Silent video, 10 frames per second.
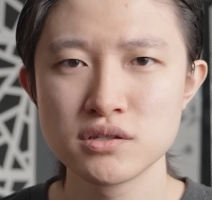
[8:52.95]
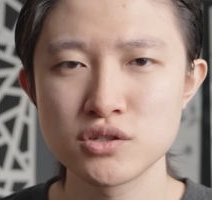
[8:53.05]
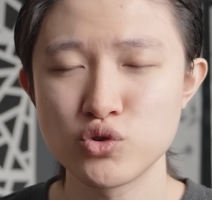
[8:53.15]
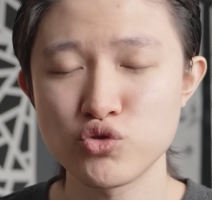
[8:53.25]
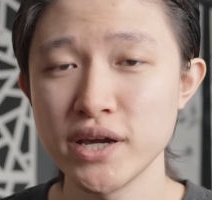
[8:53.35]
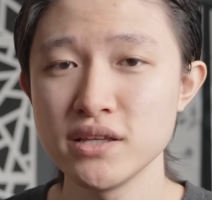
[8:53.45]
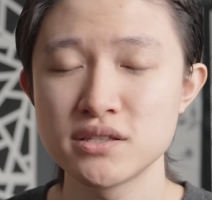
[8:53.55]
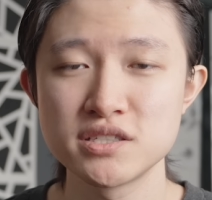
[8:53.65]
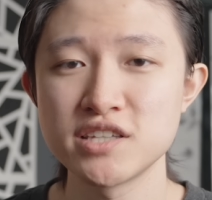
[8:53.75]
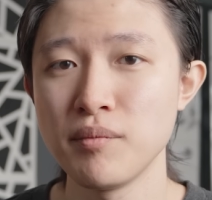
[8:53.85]
to
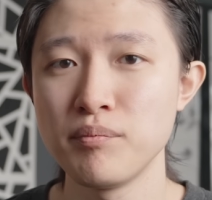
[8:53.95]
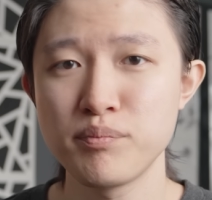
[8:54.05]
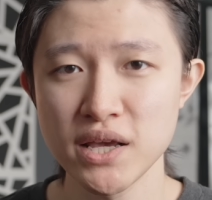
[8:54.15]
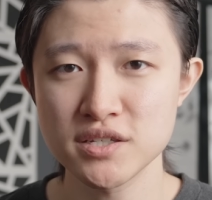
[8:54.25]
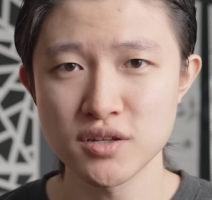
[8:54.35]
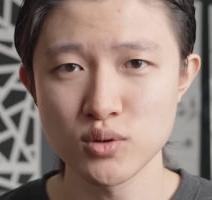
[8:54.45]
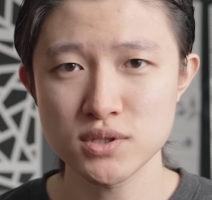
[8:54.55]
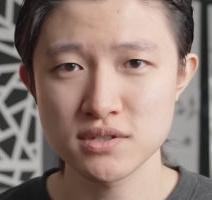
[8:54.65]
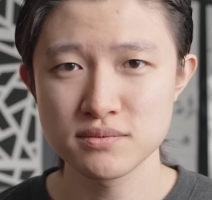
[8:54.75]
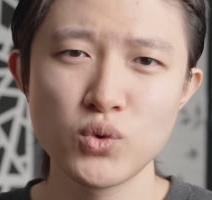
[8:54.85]
create the same bass note,